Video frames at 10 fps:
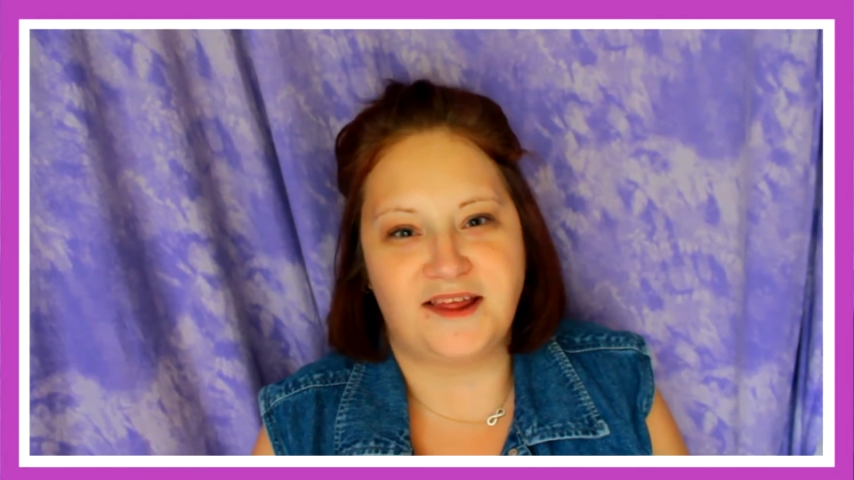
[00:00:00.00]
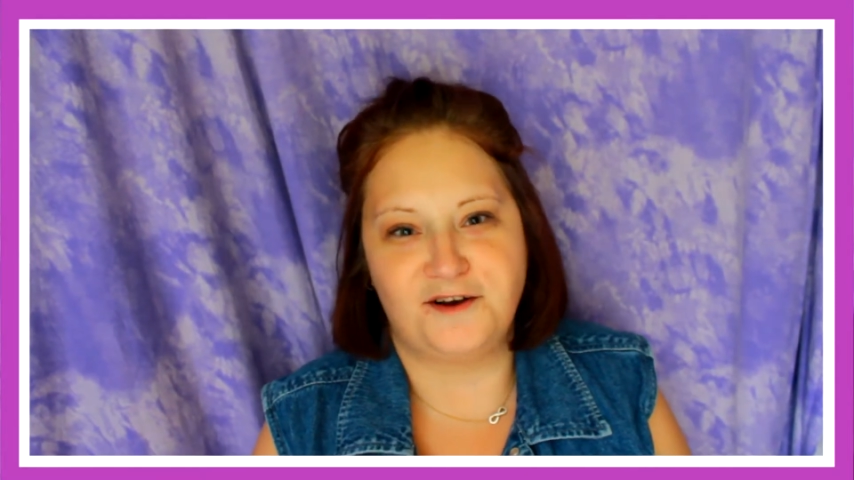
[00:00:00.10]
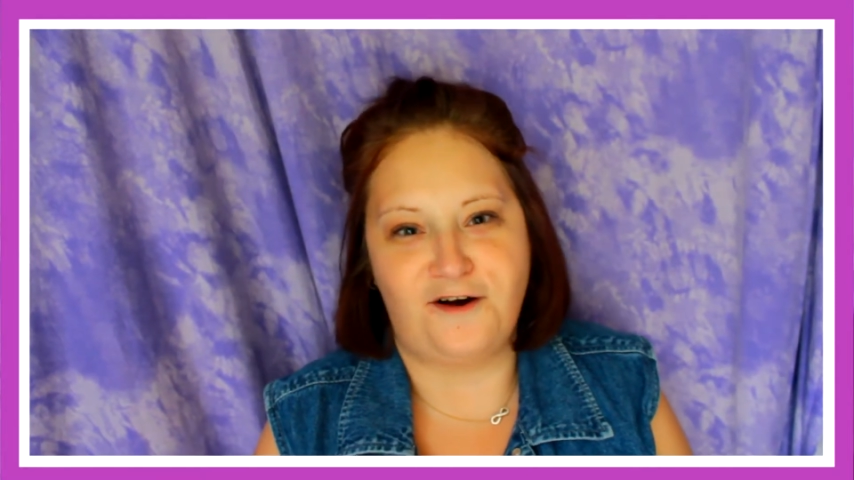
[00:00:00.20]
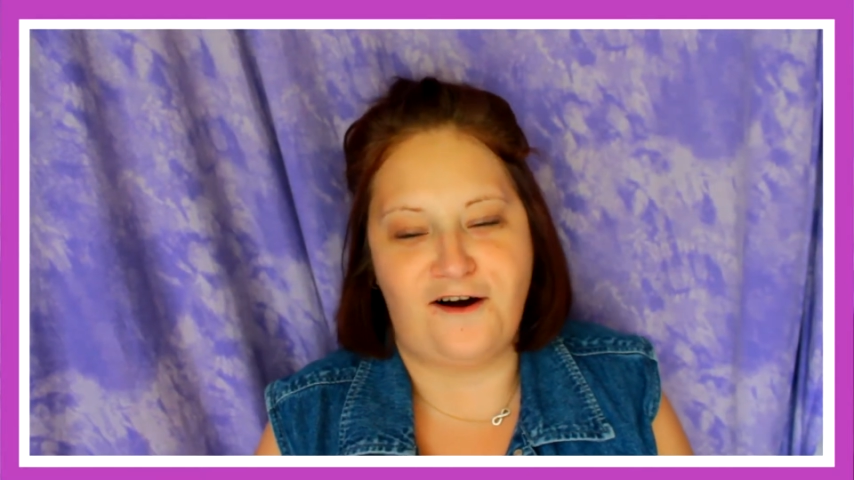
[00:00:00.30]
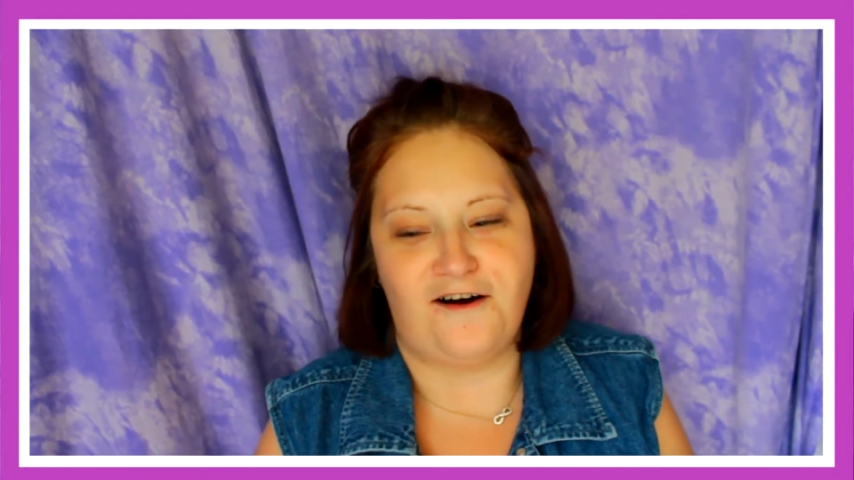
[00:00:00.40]

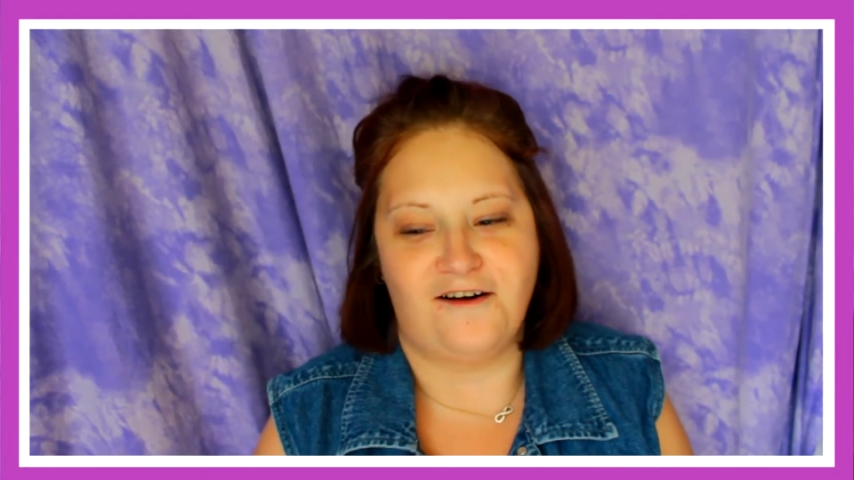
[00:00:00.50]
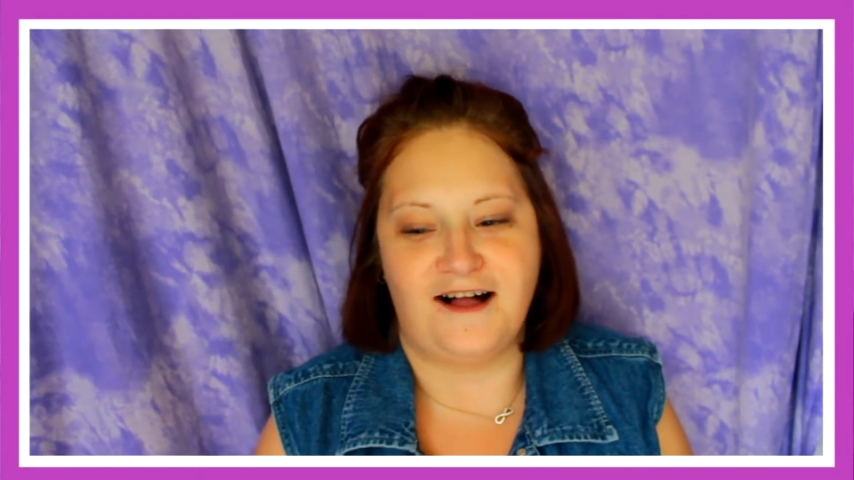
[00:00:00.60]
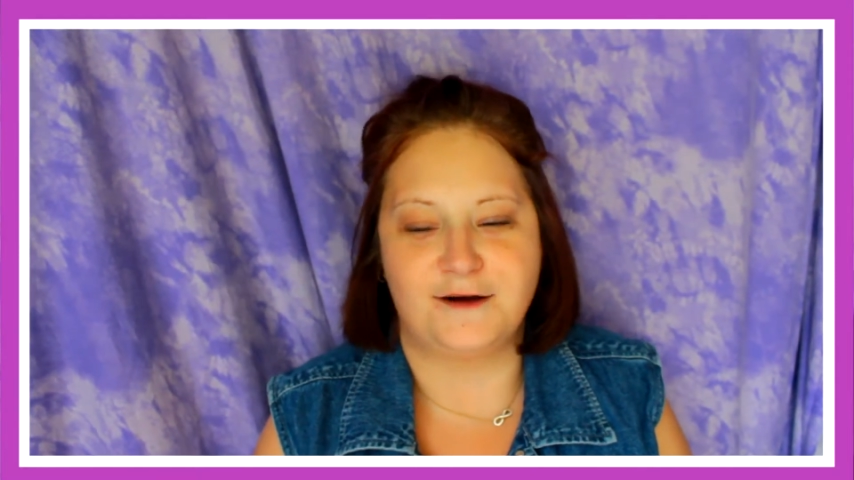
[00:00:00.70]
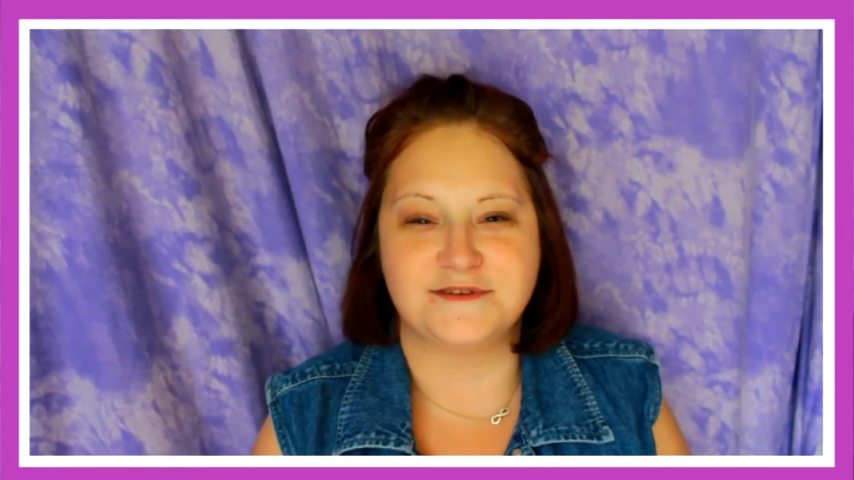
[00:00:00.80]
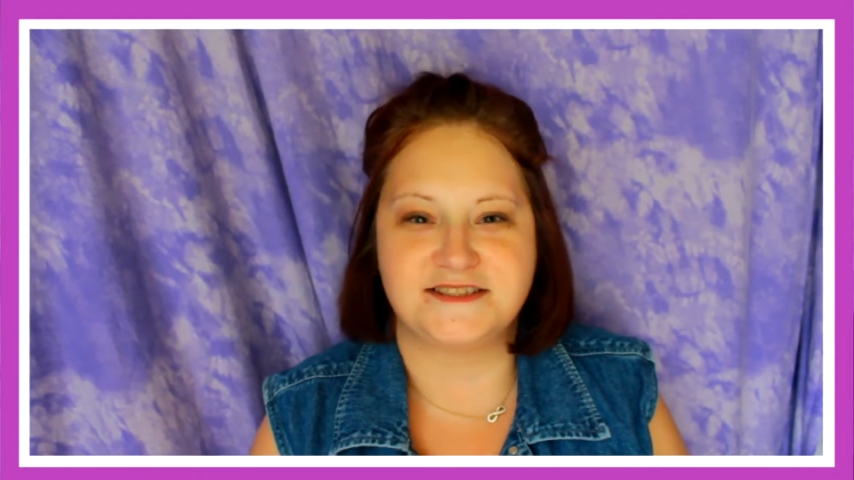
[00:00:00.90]
little haul
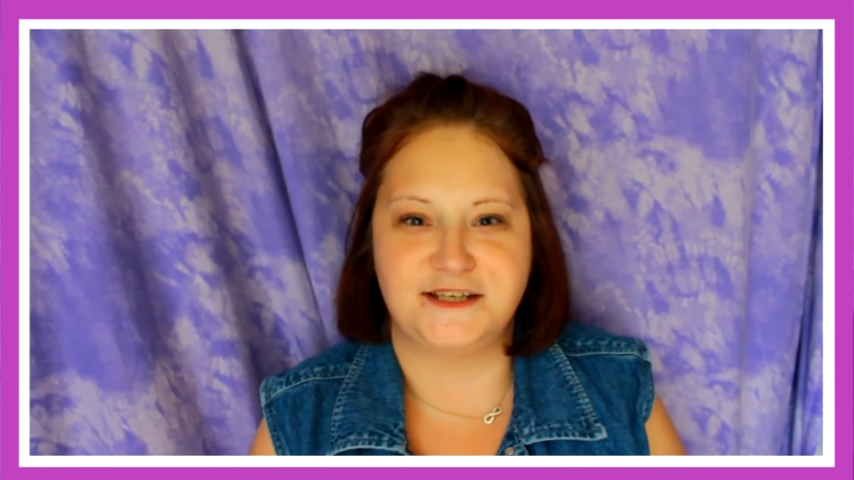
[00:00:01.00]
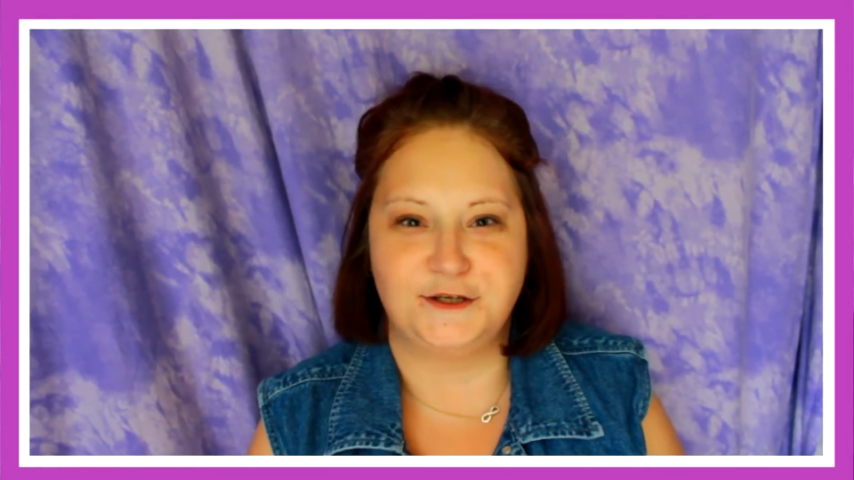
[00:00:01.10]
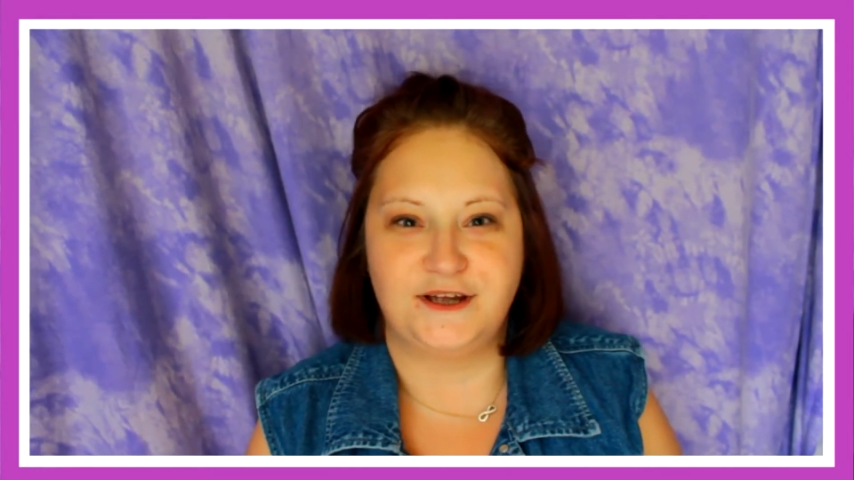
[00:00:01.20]
I will see